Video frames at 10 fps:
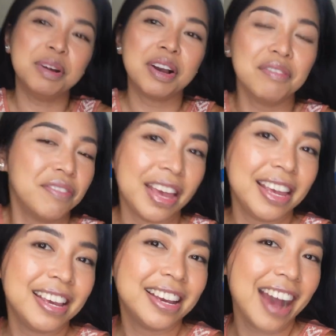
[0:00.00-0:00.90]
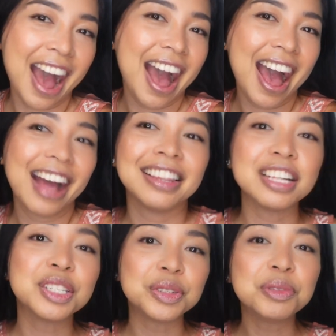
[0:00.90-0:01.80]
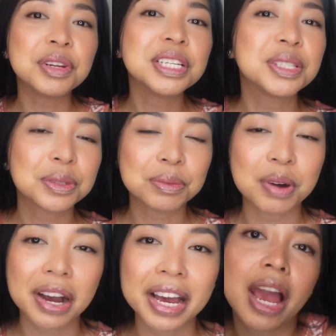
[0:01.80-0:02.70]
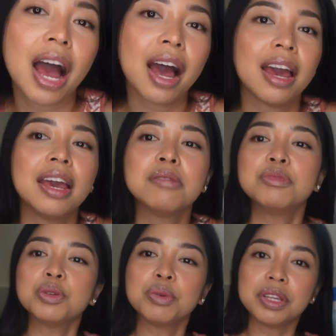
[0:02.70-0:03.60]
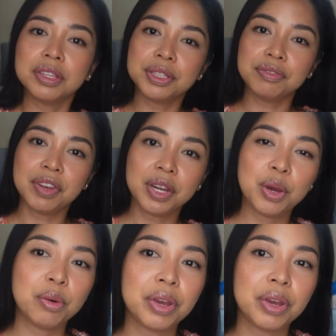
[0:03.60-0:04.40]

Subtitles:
mga Veyga, that's the reason why I am doing this video